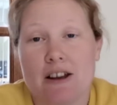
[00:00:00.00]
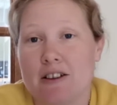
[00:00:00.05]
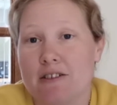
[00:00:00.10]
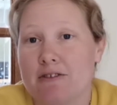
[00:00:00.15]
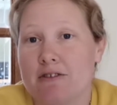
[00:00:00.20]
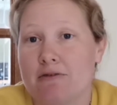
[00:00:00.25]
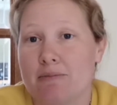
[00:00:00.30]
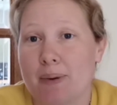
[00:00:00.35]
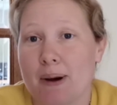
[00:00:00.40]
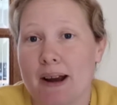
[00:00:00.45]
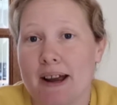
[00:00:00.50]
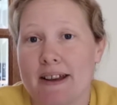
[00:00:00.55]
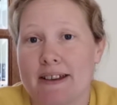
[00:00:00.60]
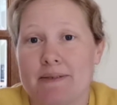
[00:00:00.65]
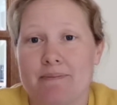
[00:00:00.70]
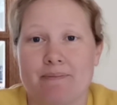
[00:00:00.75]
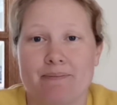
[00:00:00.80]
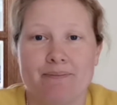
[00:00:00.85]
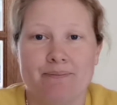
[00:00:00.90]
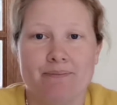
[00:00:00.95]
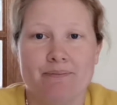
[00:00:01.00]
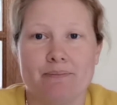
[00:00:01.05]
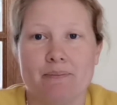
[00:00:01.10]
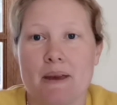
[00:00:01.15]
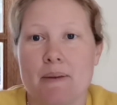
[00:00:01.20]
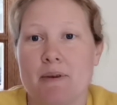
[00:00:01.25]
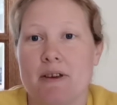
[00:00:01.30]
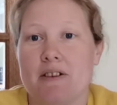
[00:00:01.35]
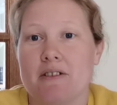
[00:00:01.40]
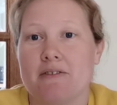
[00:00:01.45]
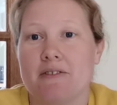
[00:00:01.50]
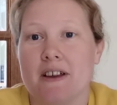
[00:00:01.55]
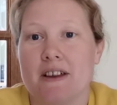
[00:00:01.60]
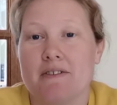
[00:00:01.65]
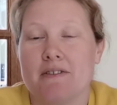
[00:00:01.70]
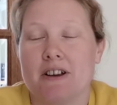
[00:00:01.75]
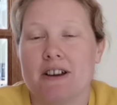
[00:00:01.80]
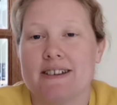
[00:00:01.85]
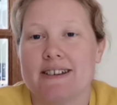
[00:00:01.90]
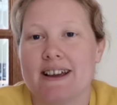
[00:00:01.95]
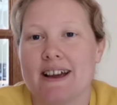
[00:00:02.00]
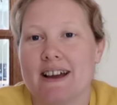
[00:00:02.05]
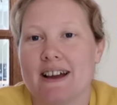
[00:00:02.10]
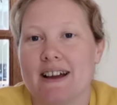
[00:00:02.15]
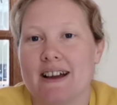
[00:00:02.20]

loaf of bread, maybe your favourite